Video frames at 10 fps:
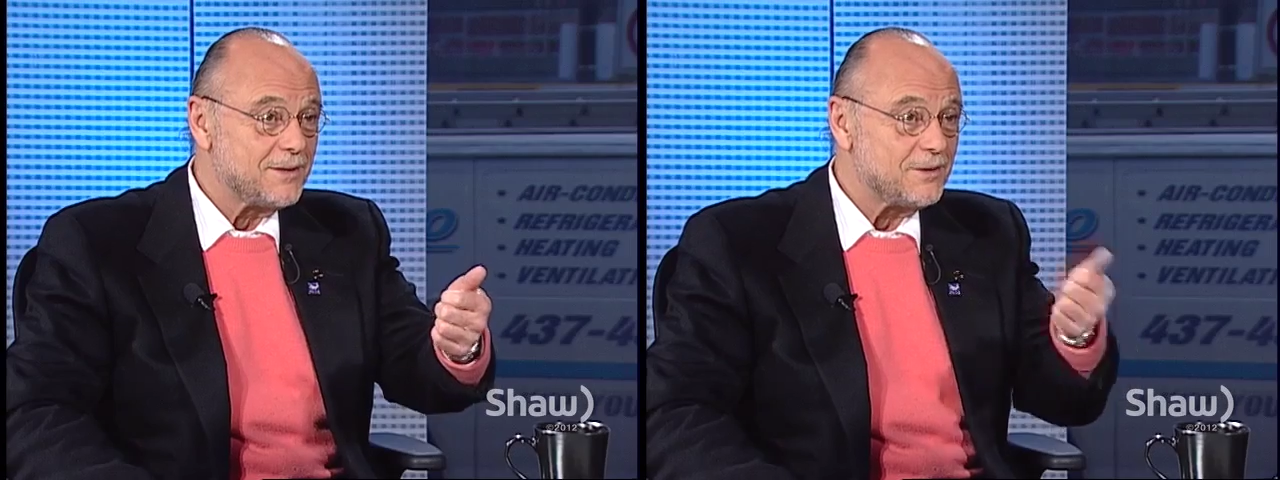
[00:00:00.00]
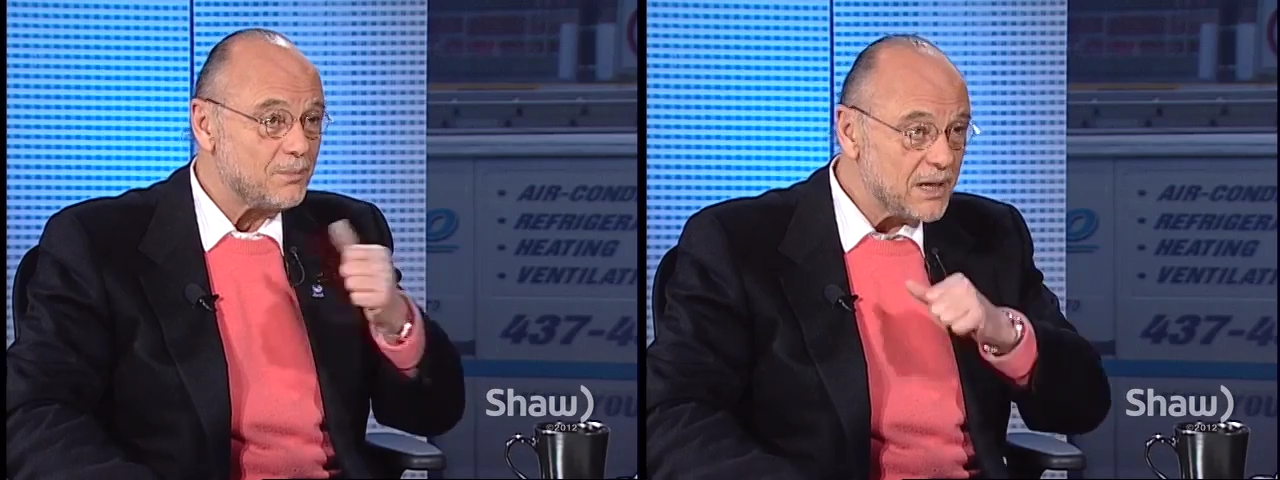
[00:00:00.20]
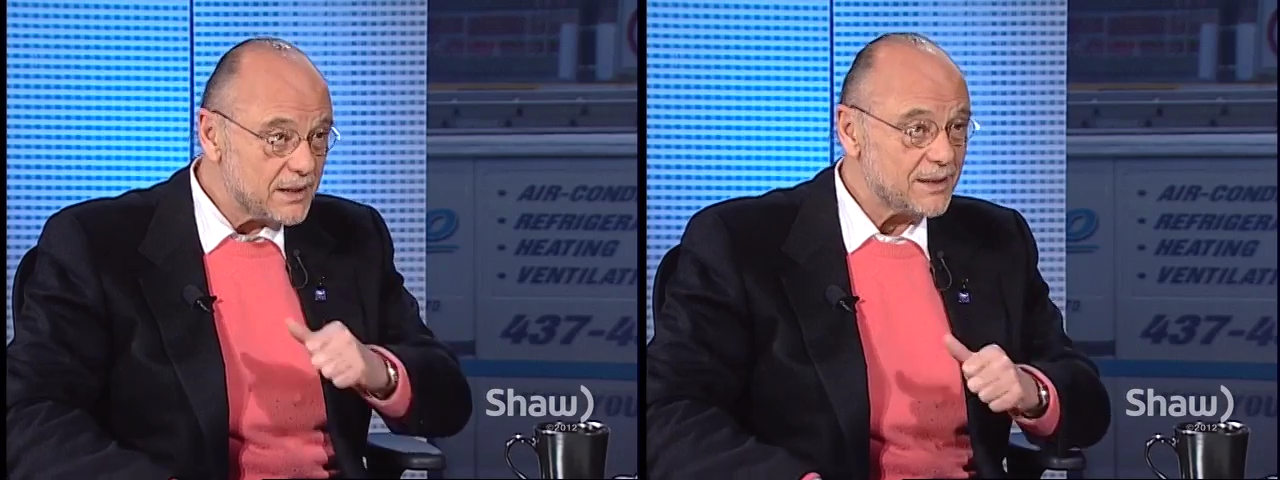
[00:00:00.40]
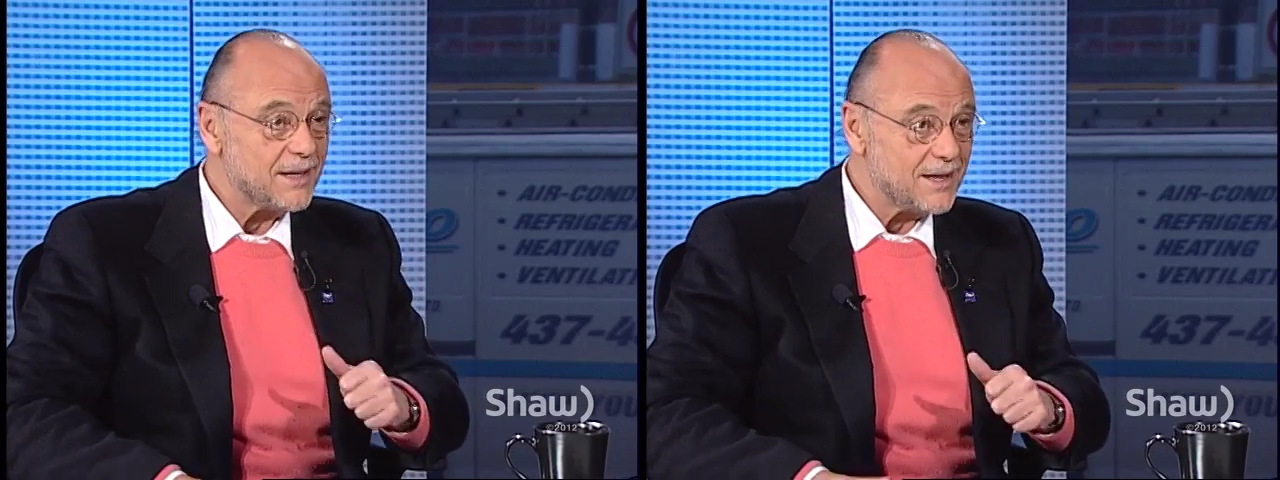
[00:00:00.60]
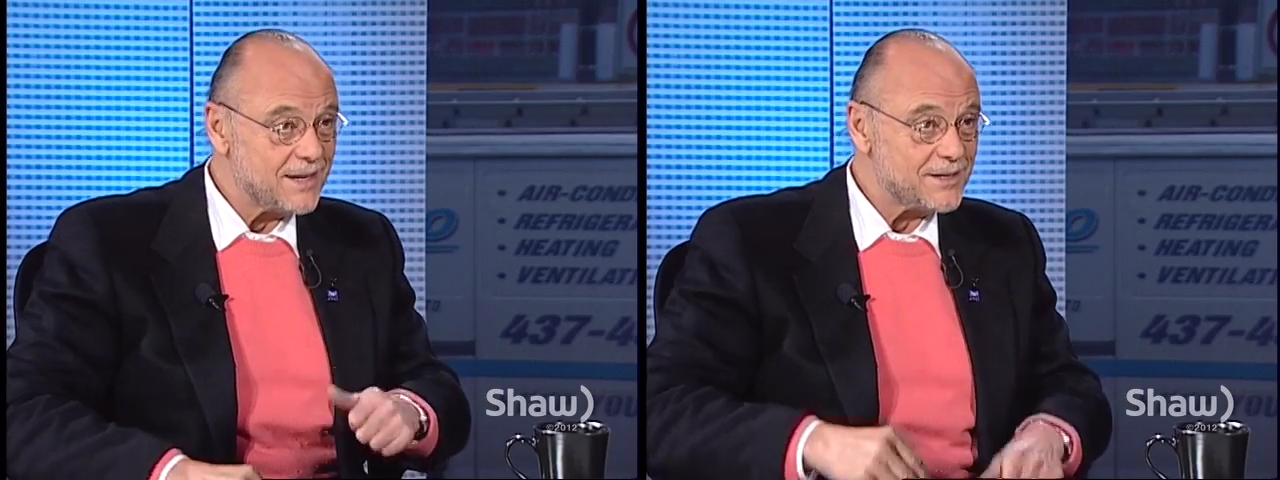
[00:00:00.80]
The money
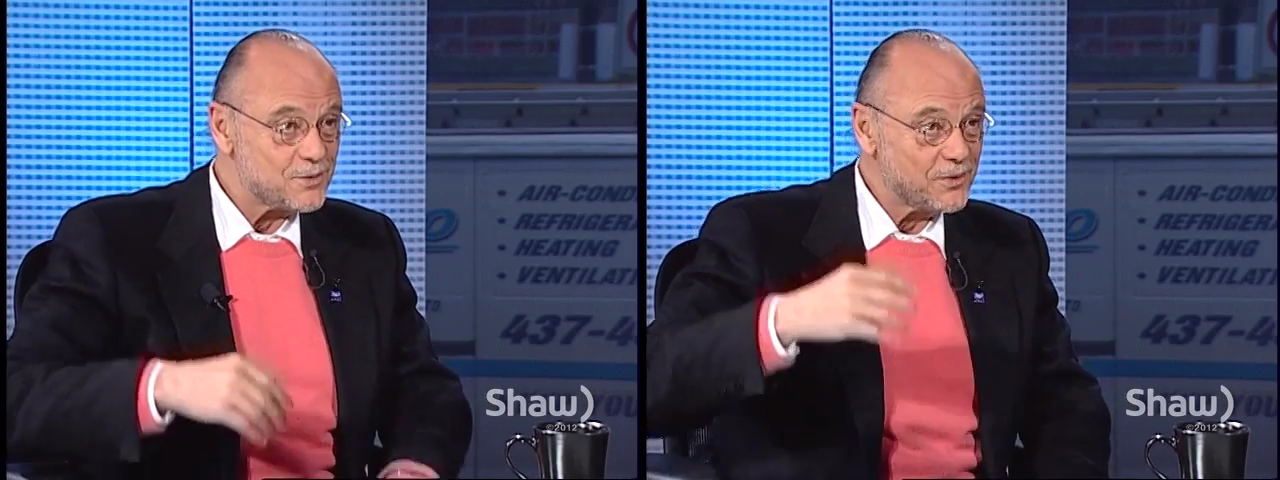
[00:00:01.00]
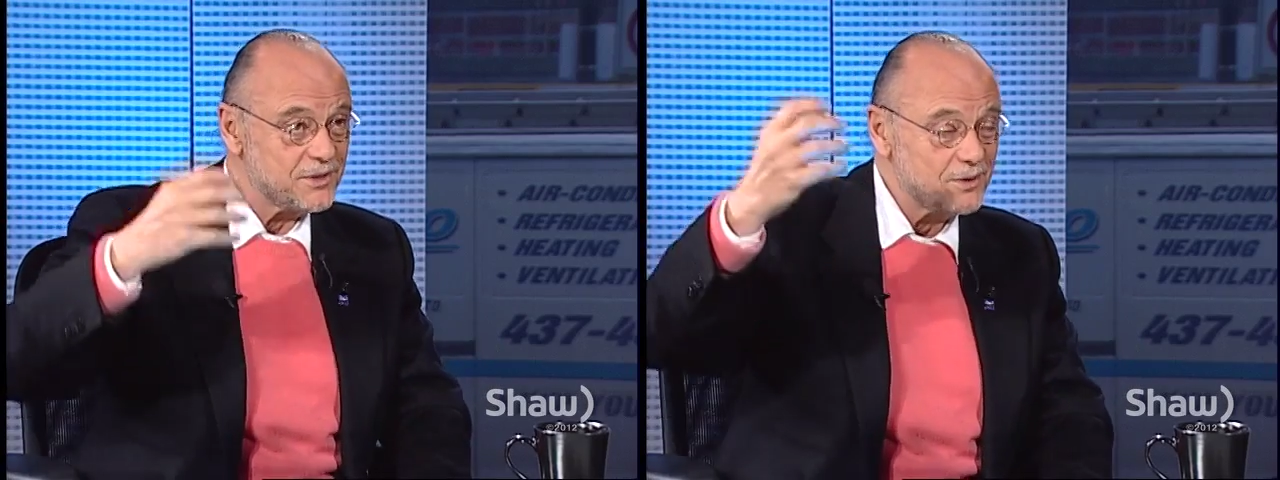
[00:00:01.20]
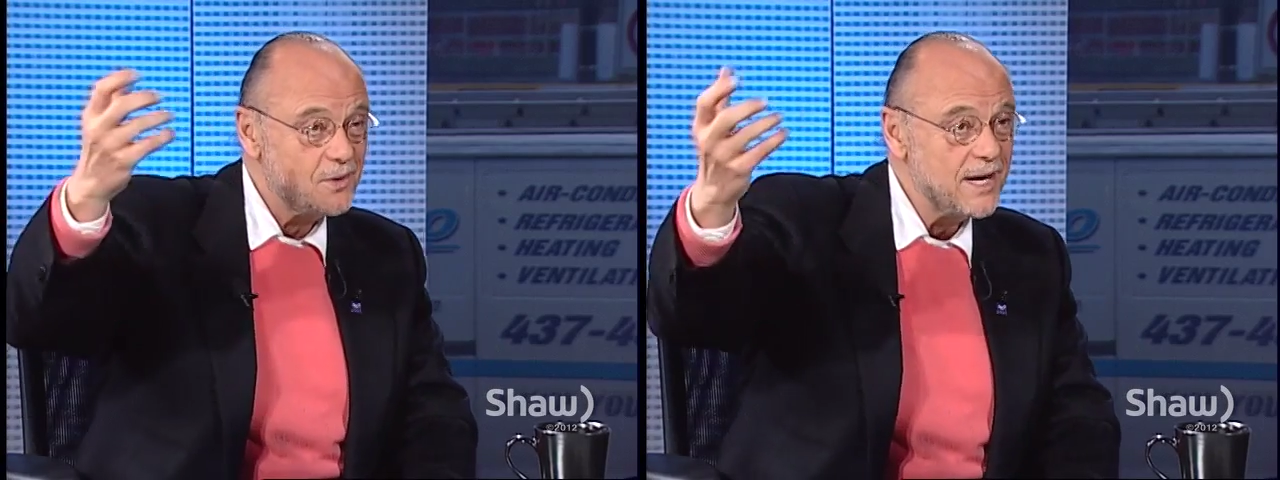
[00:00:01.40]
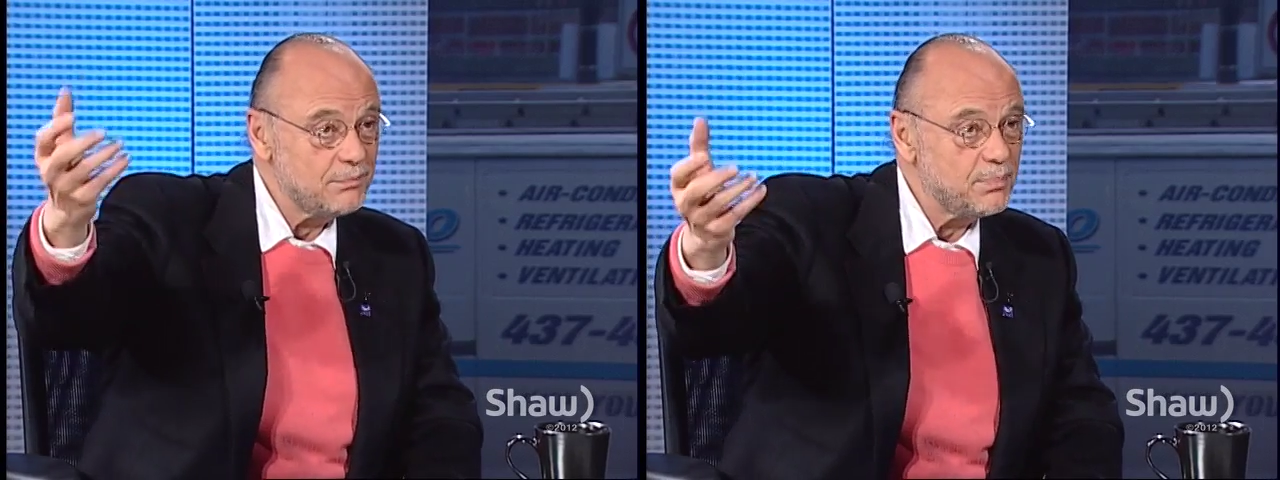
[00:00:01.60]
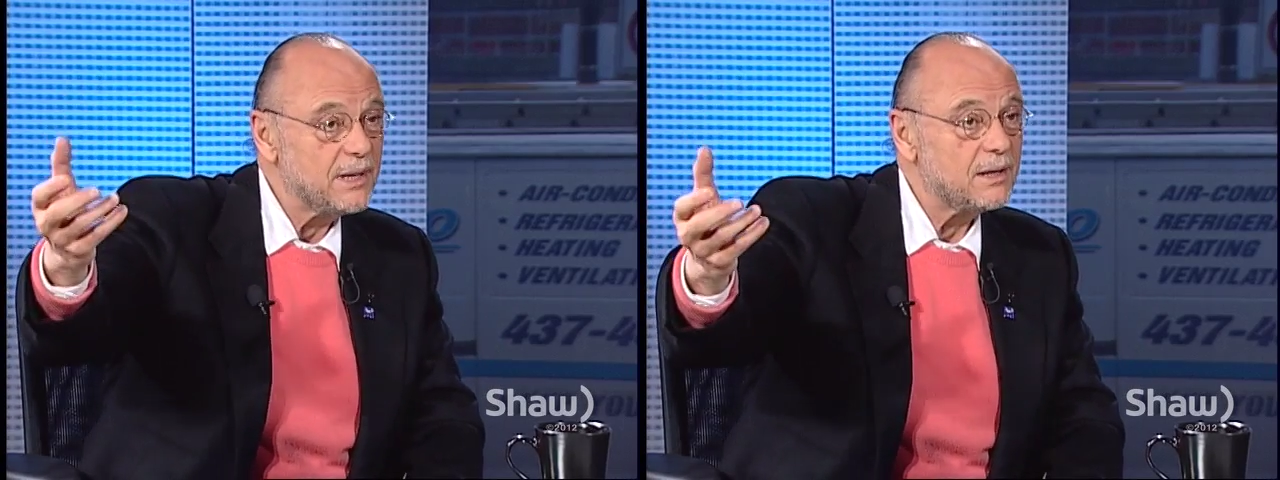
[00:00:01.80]
lies with the
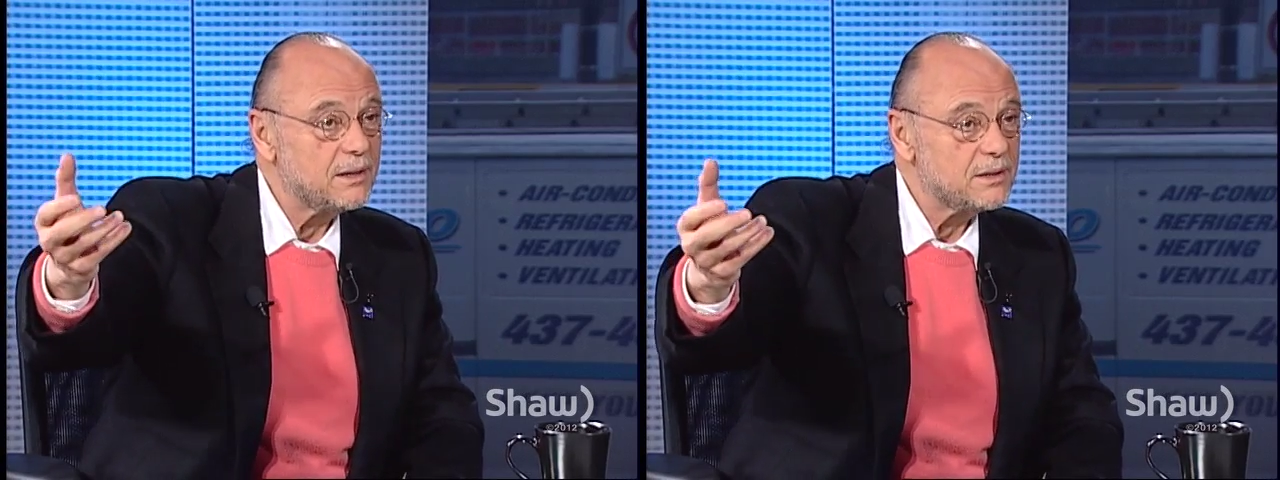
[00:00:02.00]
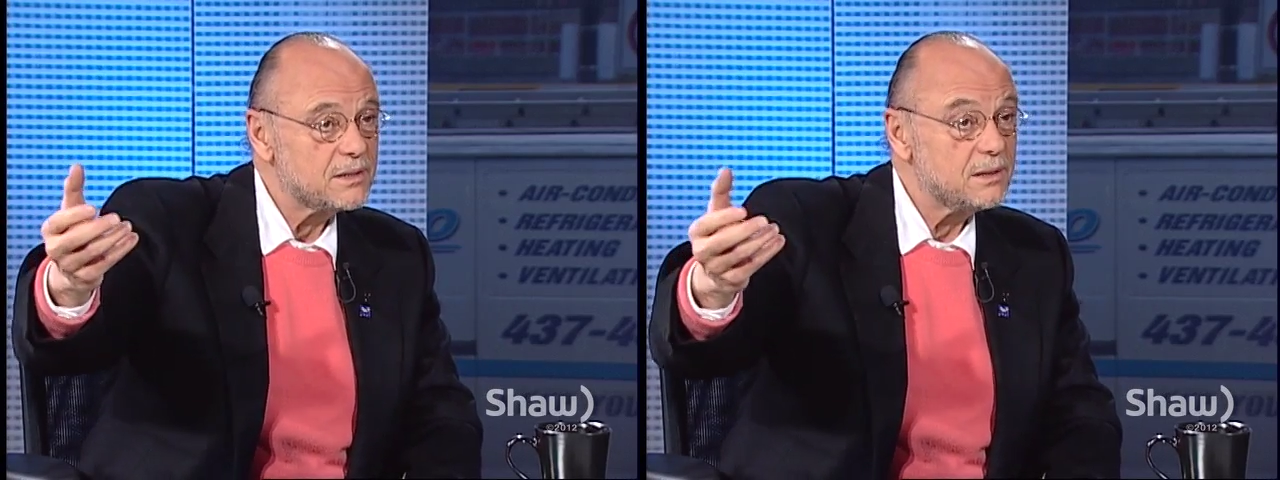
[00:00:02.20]
grandparents,